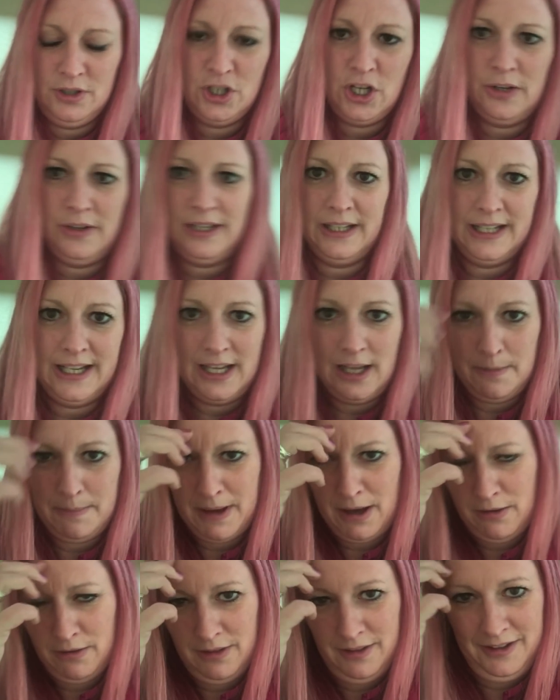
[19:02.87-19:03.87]
jokingly
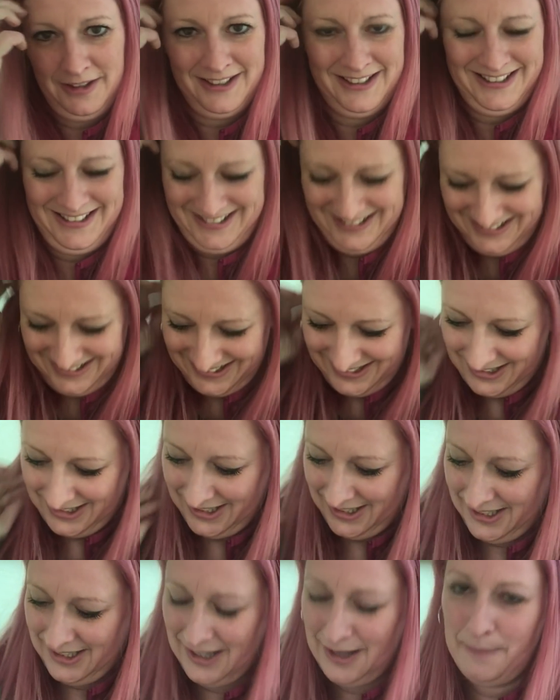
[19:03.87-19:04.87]
about
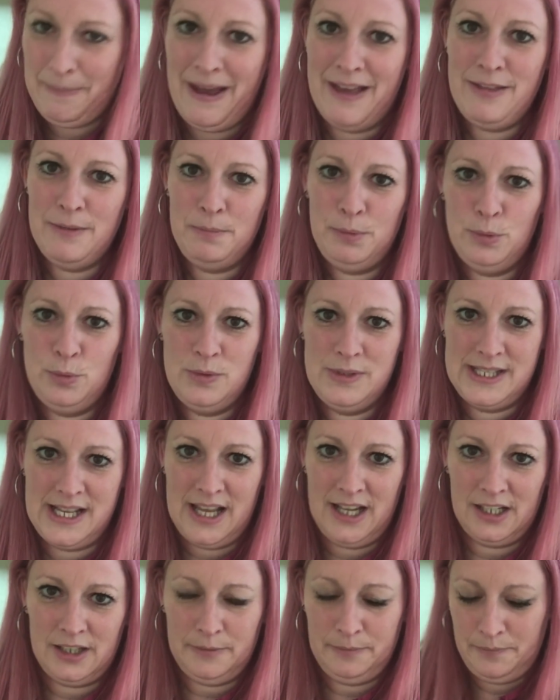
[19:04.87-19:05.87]
the ball
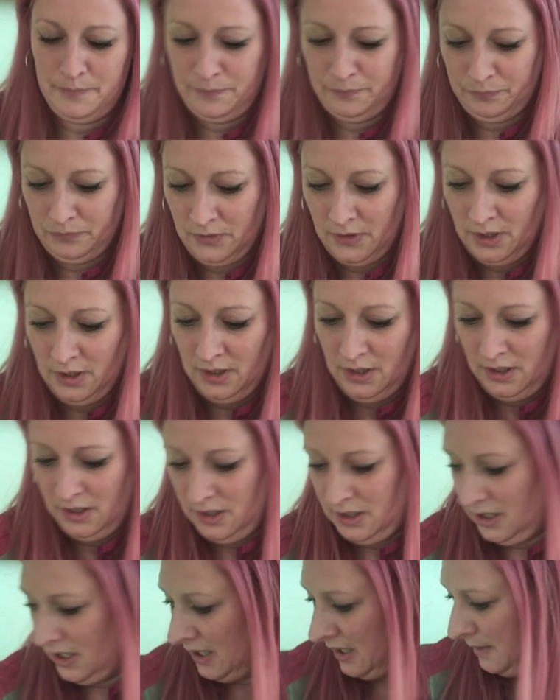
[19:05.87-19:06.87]
sack
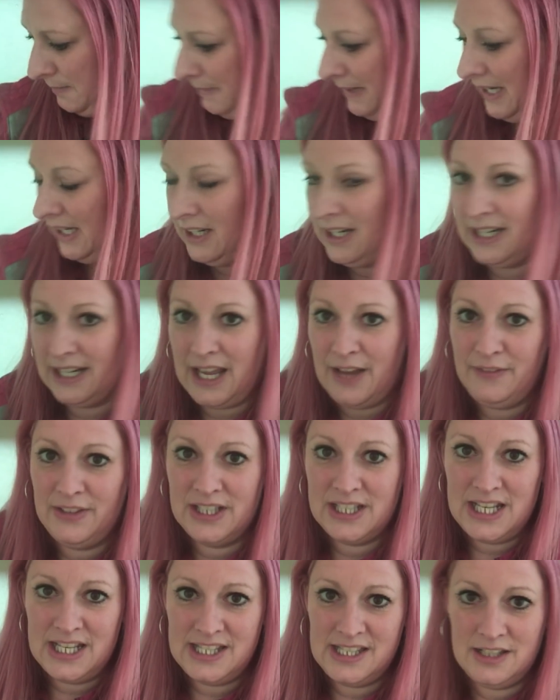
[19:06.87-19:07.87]
and it being like
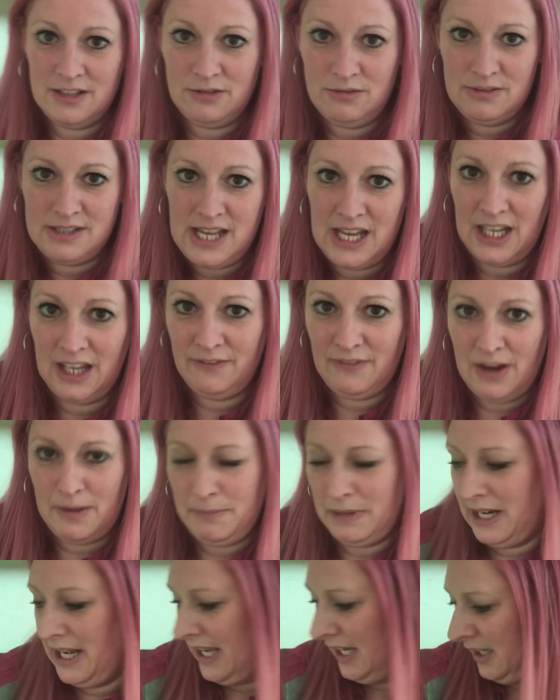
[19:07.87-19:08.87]
having testicles hanging around
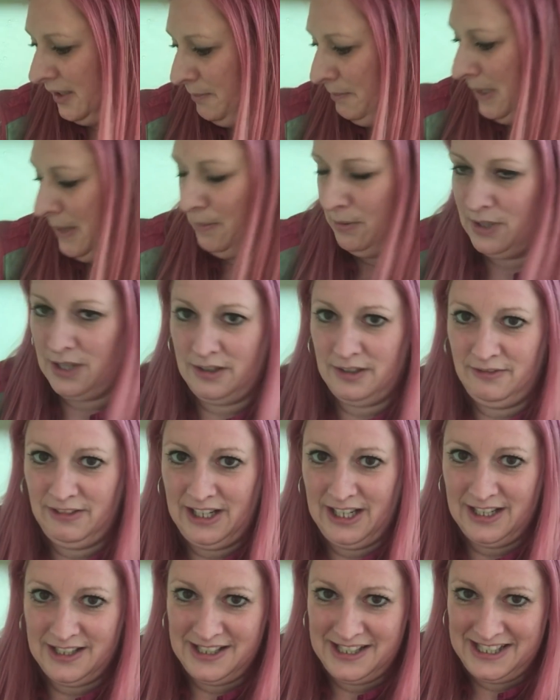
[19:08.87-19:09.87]
my neck, and people don't
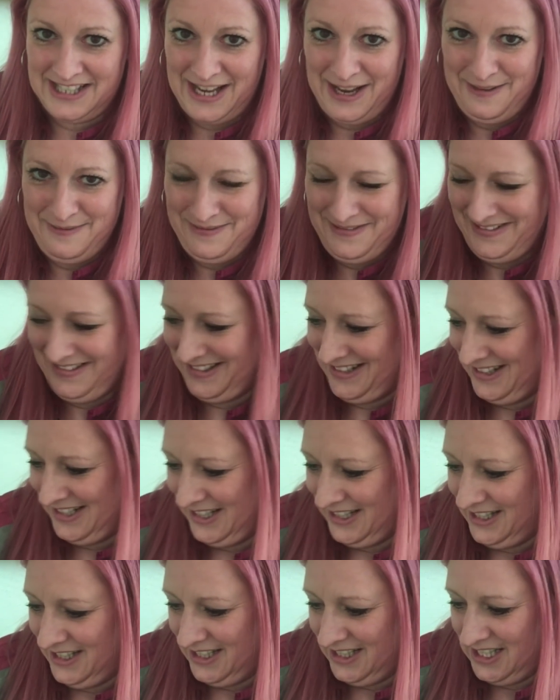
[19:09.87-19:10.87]
really
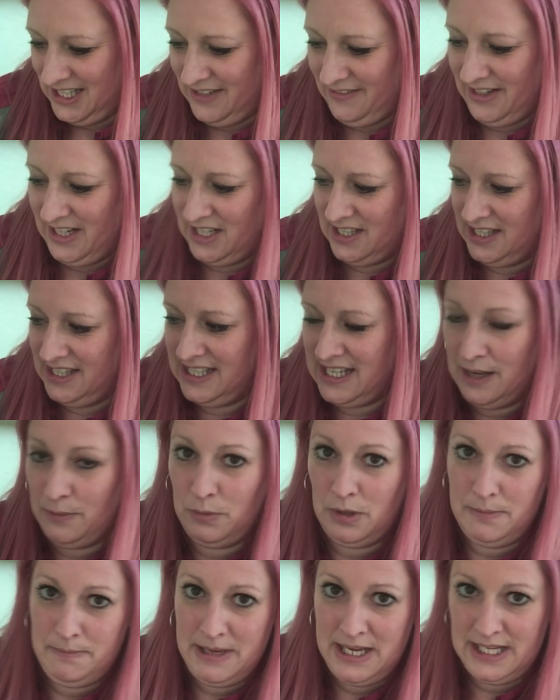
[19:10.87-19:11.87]
understand
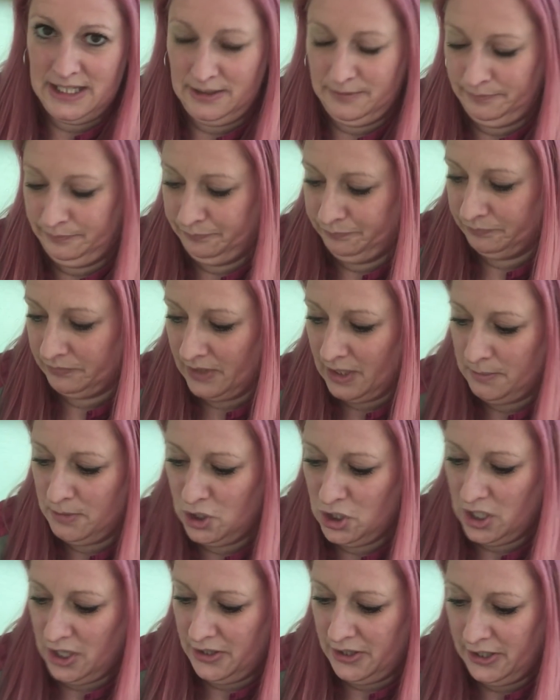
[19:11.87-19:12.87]
what I mean. Let me
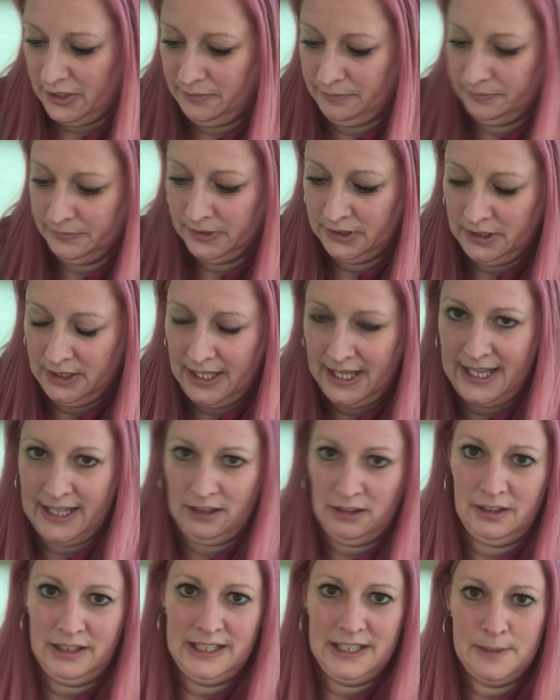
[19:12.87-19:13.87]
show you.
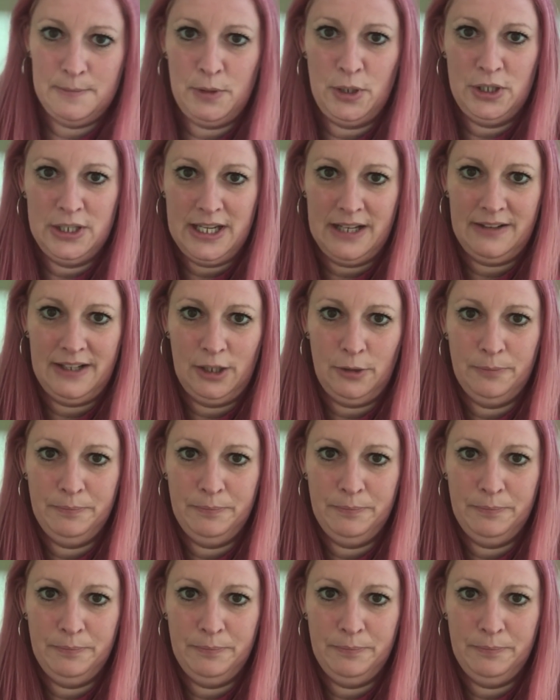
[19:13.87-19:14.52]
Hang on, I need to put you down, hang